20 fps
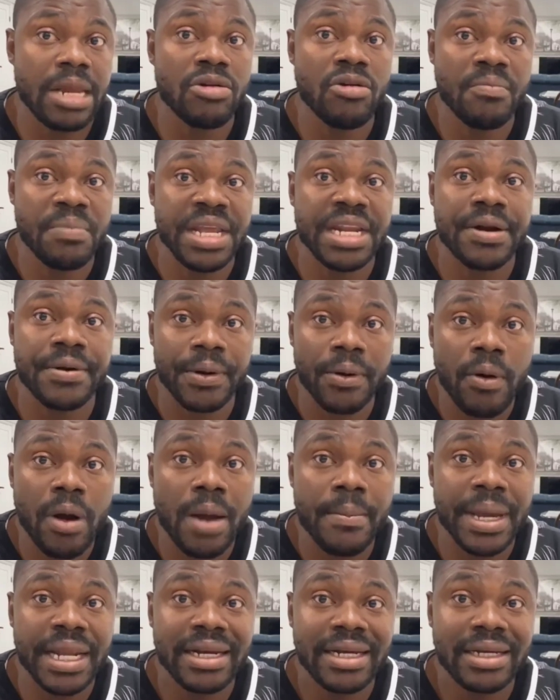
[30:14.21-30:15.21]
first thing the
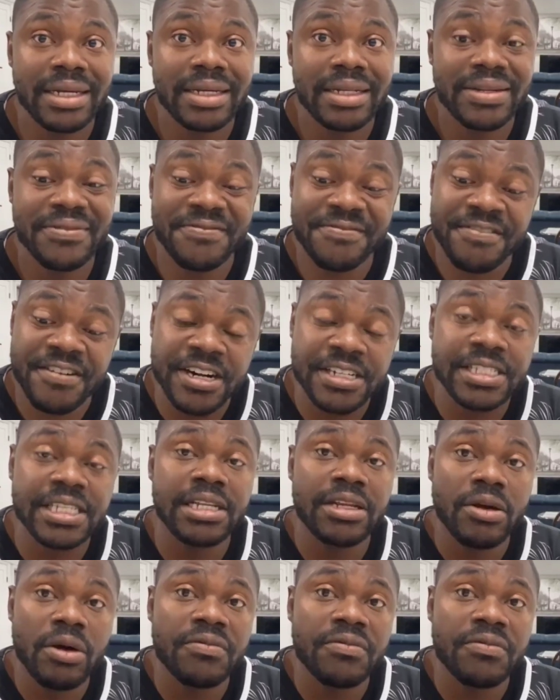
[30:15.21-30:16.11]
officer is going to look for